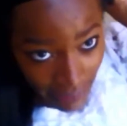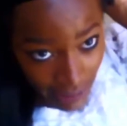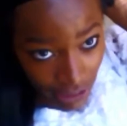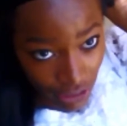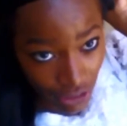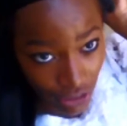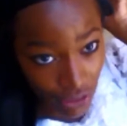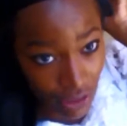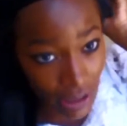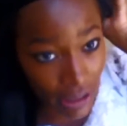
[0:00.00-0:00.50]
then
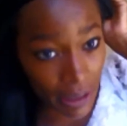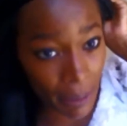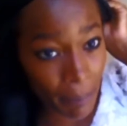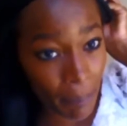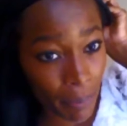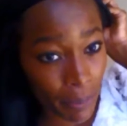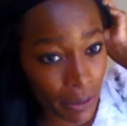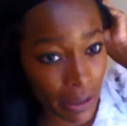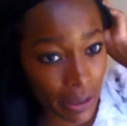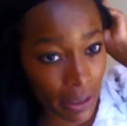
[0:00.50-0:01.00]
you're gonna
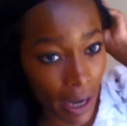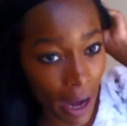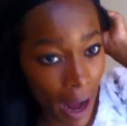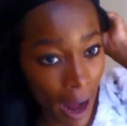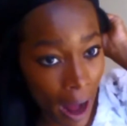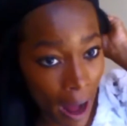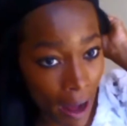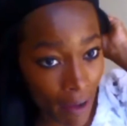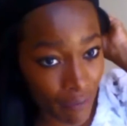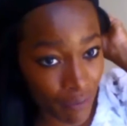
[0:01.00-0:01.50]
put it
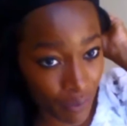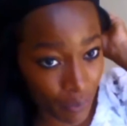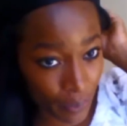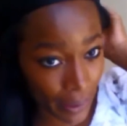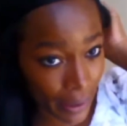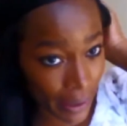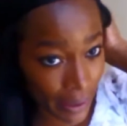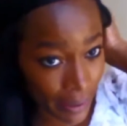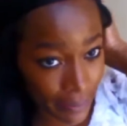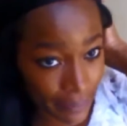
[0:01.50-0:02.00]

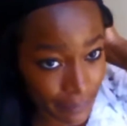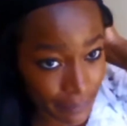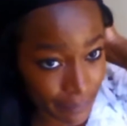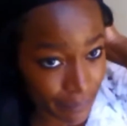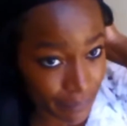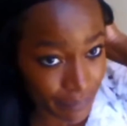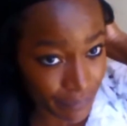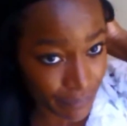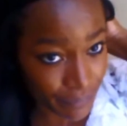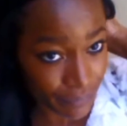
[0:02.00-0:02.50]
halfway,
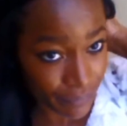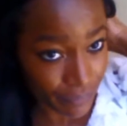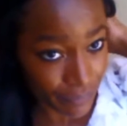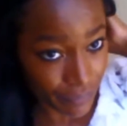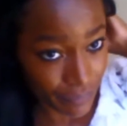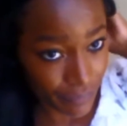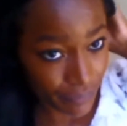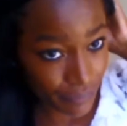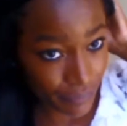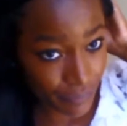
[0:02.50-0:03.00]

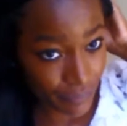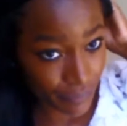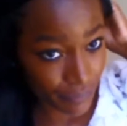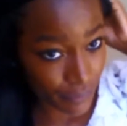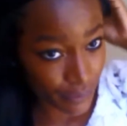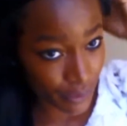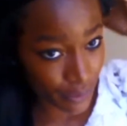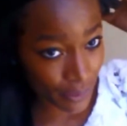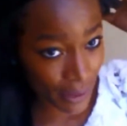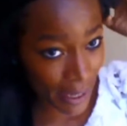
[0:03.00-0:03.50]

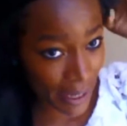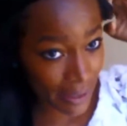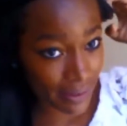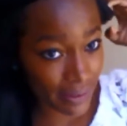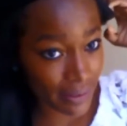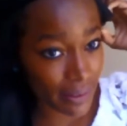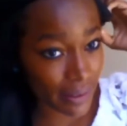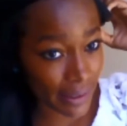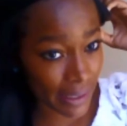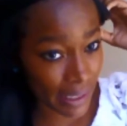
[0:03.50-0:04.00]
right?
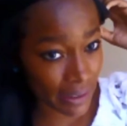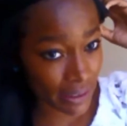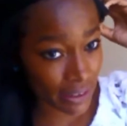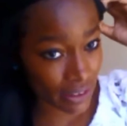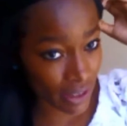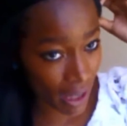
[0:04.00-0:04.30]
That is